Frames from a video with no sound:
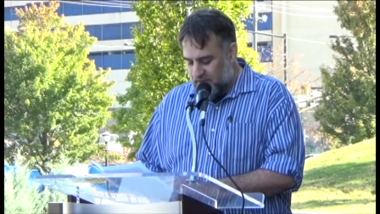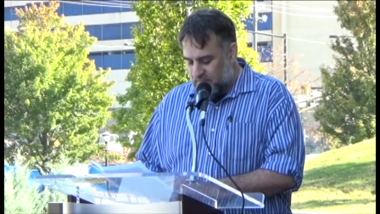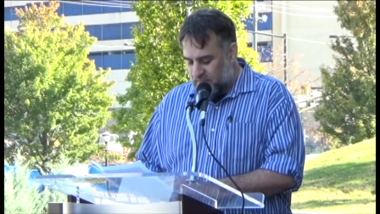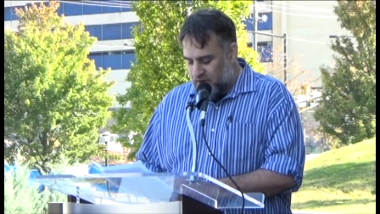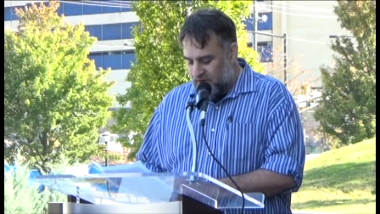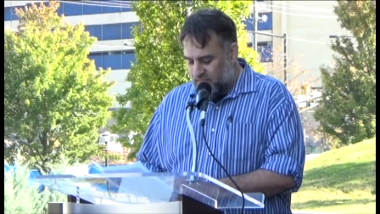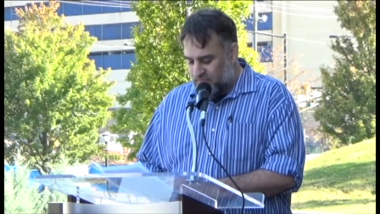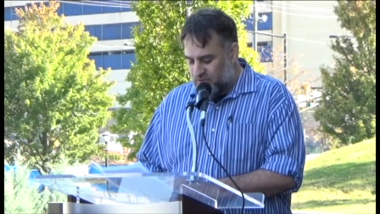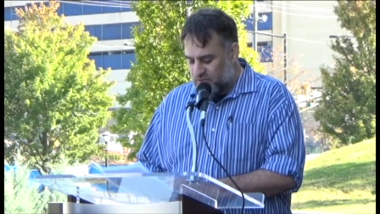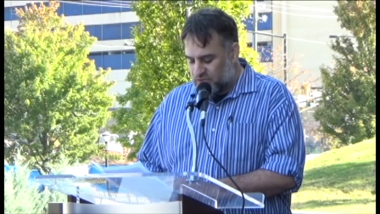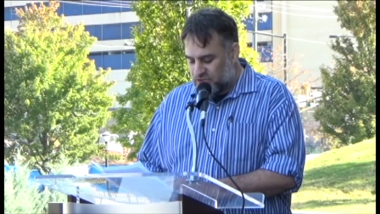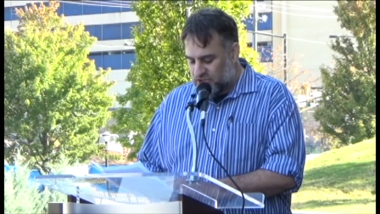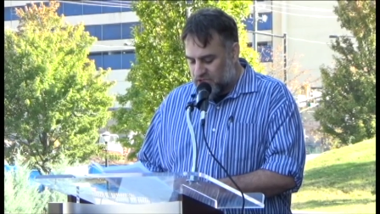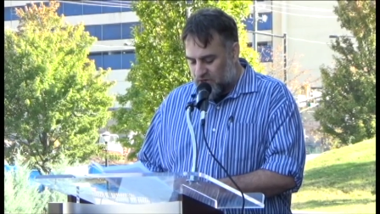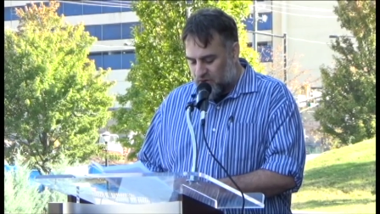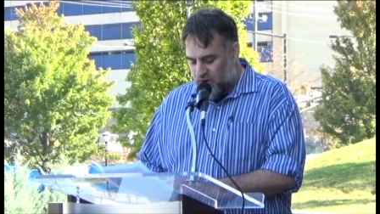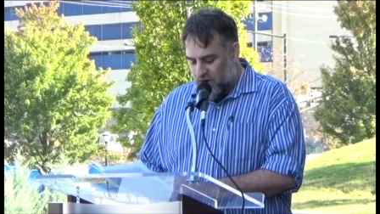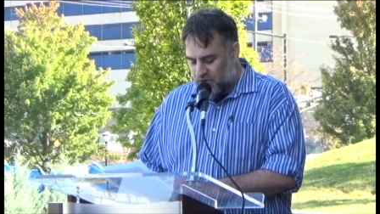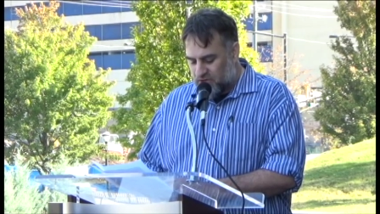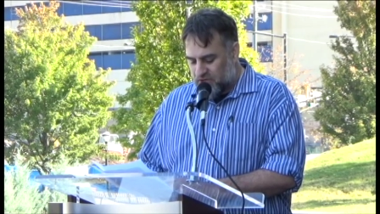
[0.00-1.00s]
But if you
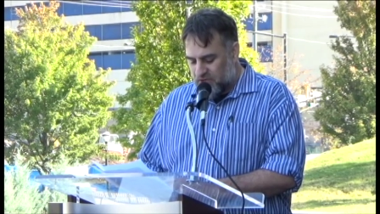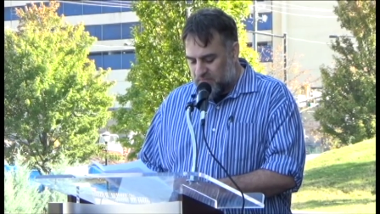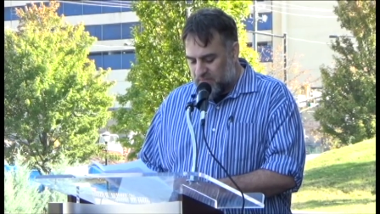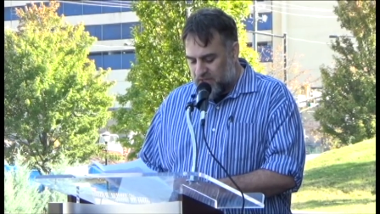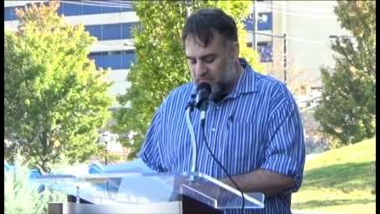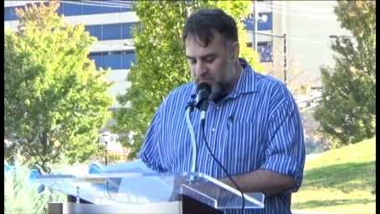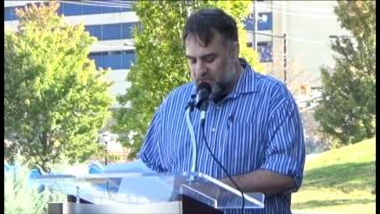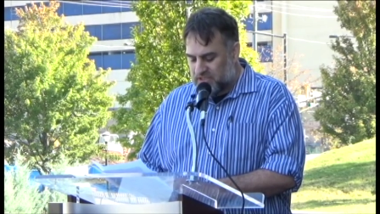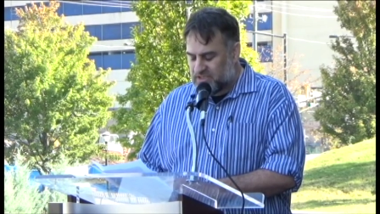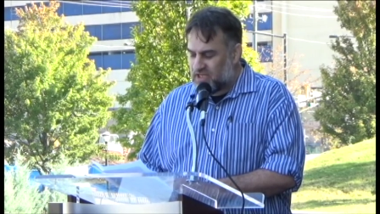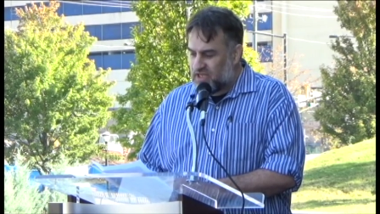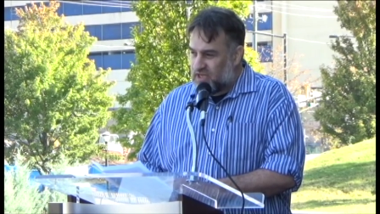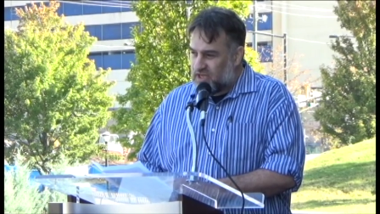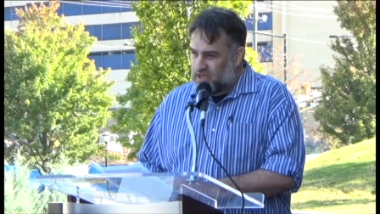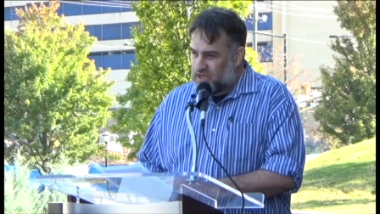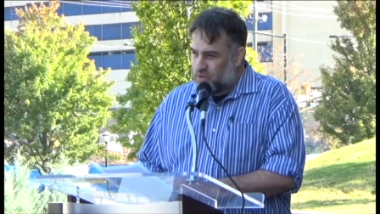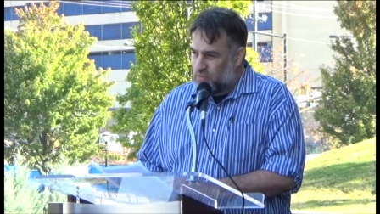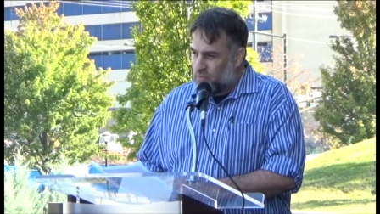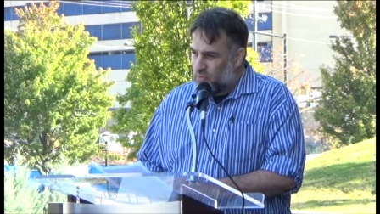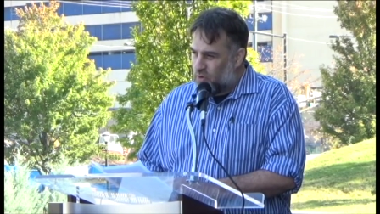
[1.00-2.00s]
share our commitment to
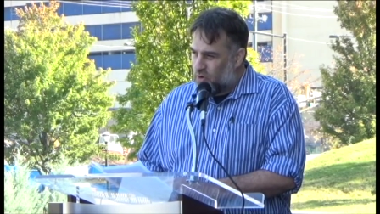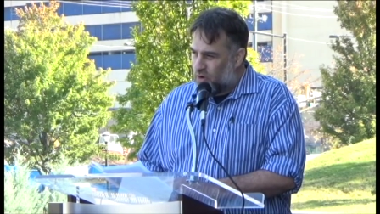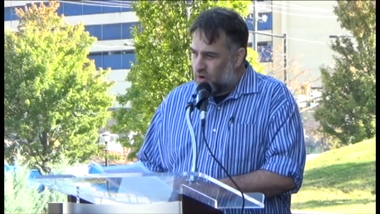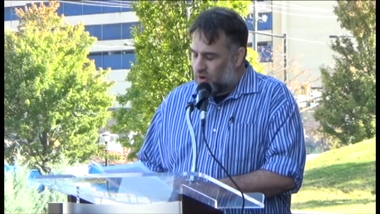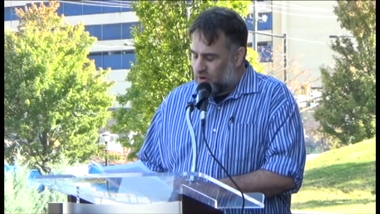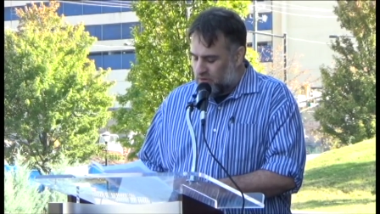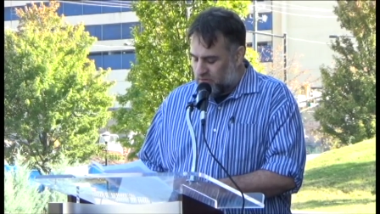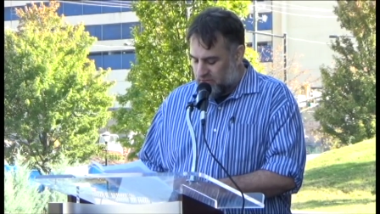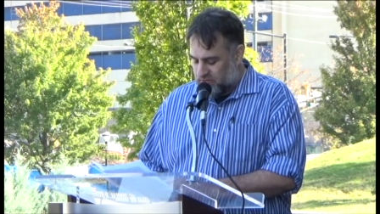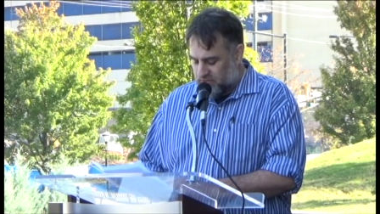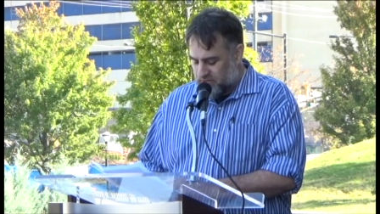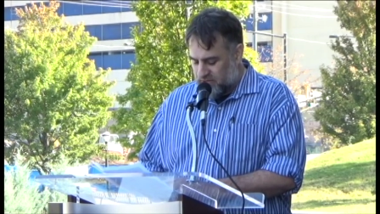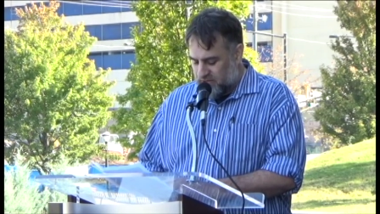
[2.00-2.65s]
ending war,